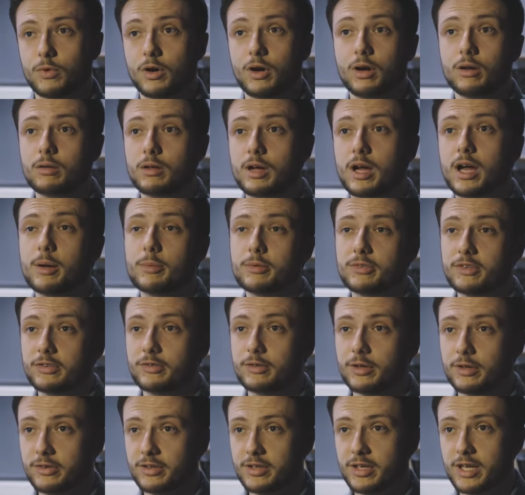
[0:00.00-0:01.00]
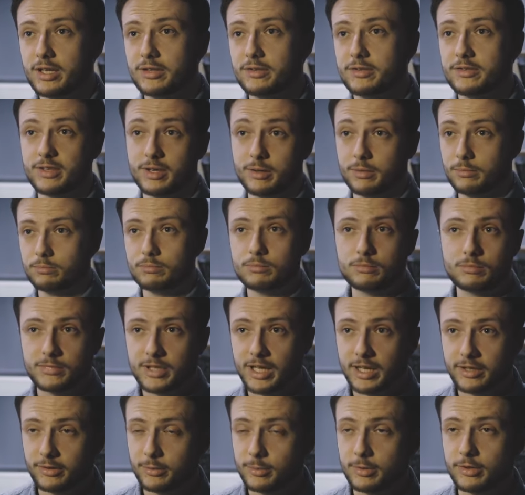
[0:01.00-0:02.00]
what I was interested in, so
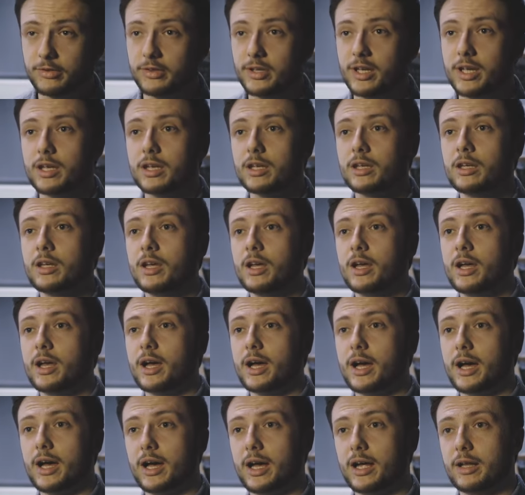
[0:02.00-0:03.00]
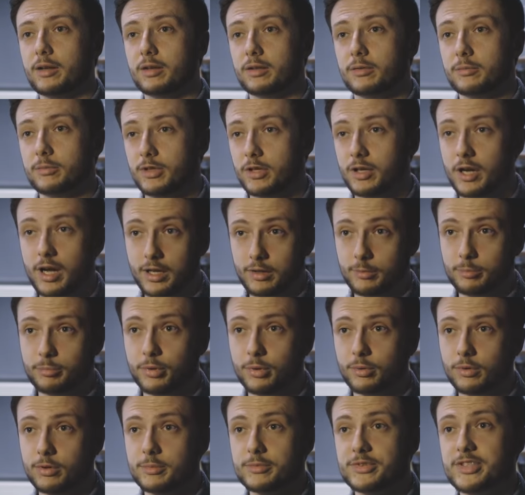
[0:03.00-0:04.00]
dance music, and kind of
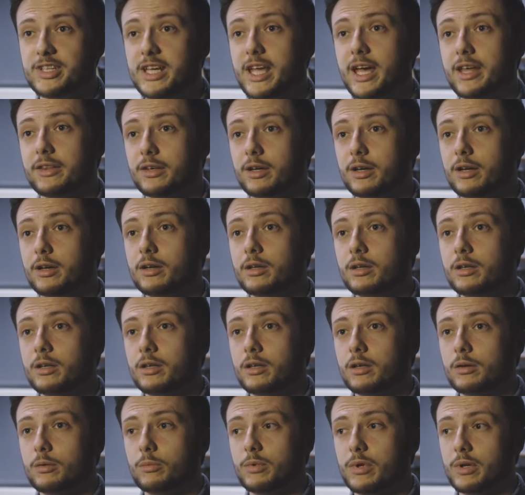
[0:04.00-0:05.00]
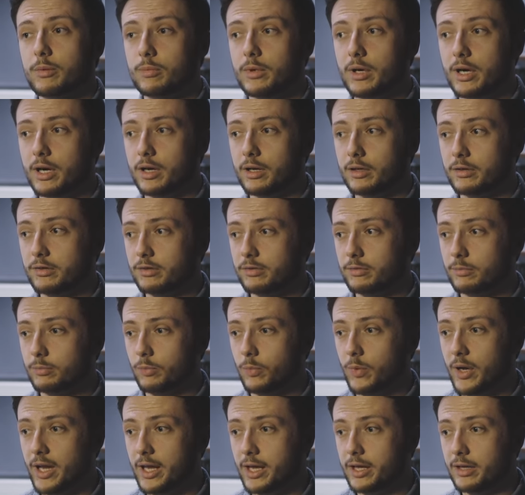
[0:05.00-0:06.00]
brought them together. We worked
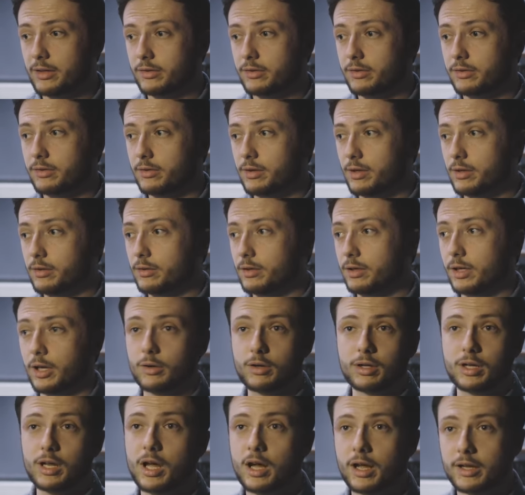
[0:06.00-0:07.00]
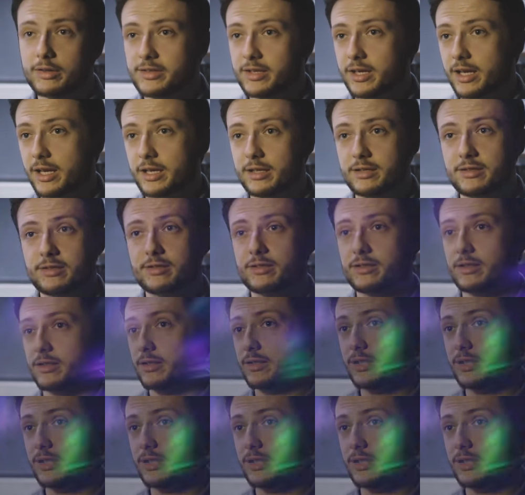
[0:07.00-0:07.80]
with local artists and